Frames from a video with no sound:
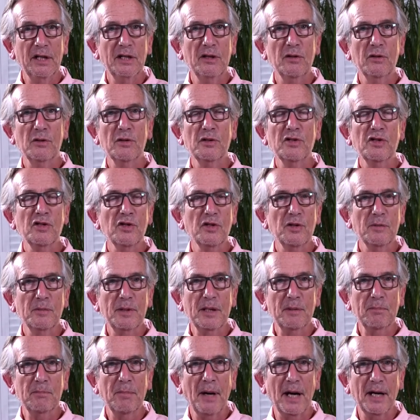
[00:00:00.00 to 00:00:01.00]
you can do them
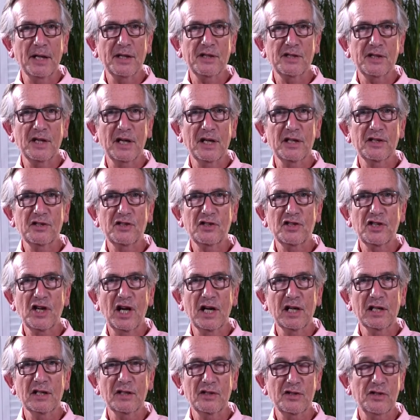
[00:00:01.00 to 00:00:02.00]
in bite-sized
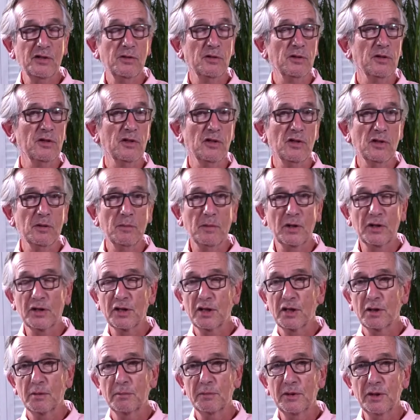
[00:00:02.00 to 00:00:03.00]
chunks, you can do them on
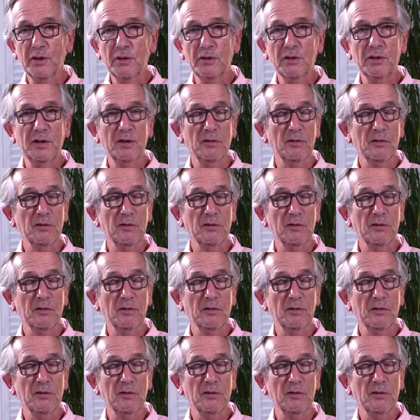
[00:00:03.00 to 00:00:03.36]
the commute,